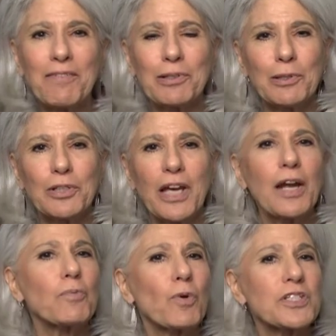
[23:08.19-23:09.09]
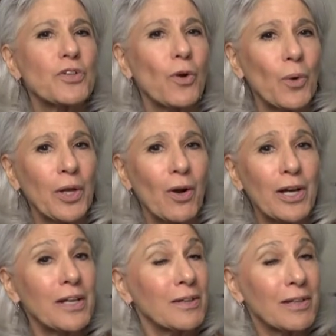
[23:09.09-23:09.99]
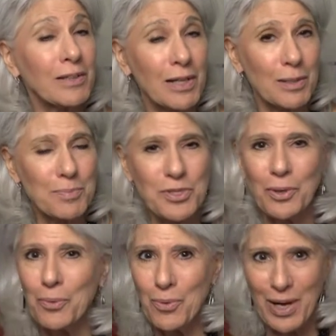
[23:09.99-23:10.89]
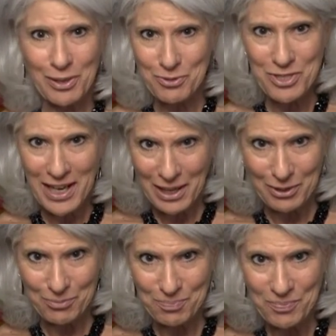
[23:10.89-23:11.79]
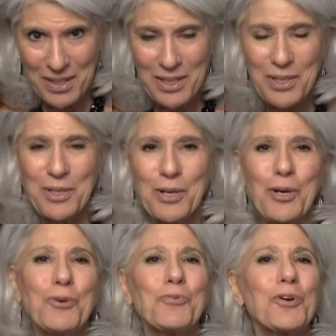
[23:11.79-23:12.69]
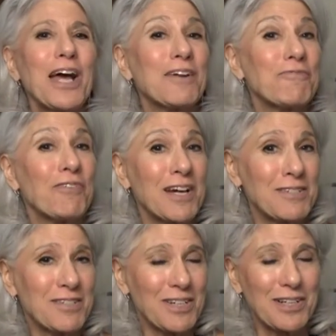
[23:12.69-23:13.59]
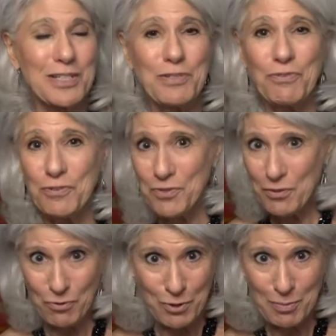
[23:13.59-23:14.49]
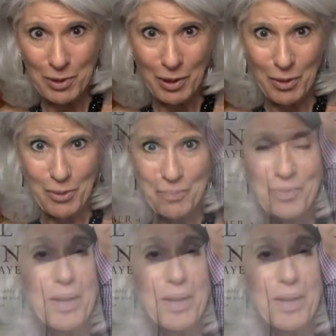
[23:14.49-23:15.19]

have a look at what's going on in the clubs around town over at Feinstein's 54 Below,